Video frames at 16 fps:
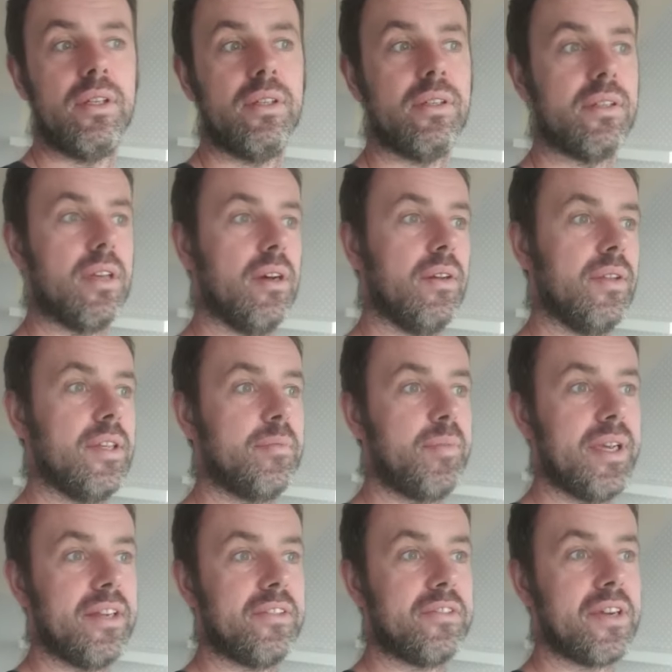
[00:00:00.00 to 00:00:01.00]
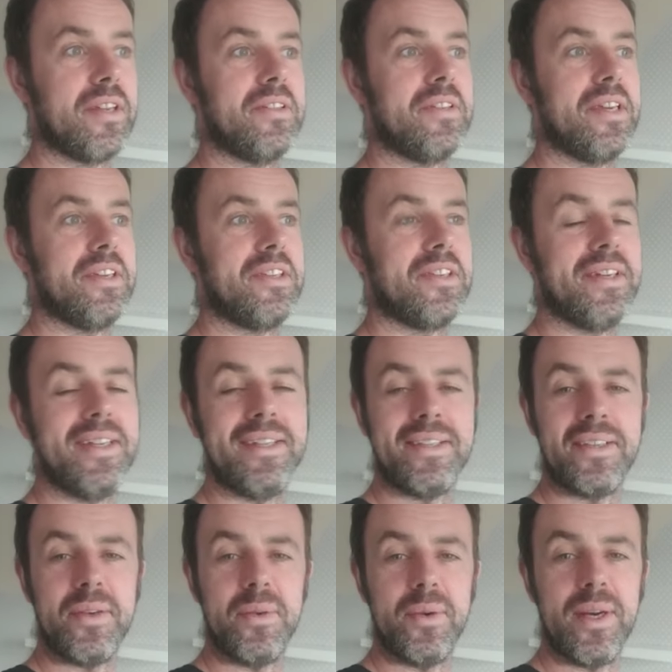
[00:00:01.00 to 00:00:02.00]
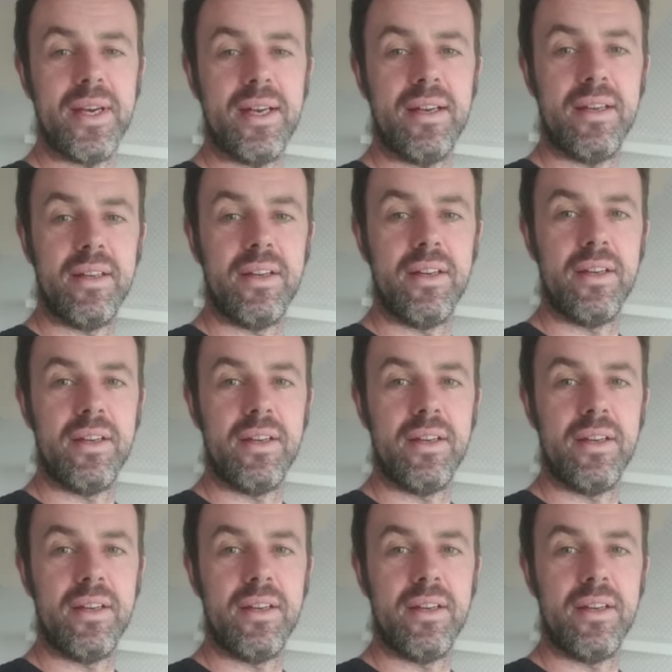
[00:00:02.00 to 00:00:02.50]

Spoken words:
So this big transition into